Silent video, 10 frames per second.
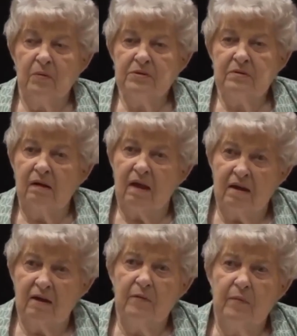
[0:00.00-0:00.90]
most, a
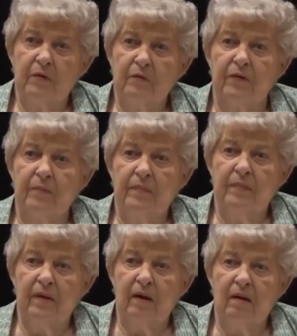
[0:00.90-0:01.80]
lot of them were
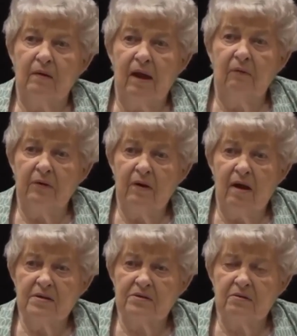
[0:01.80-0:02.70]
from on
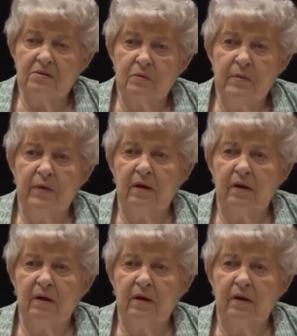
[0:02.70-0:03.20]
elder hostels.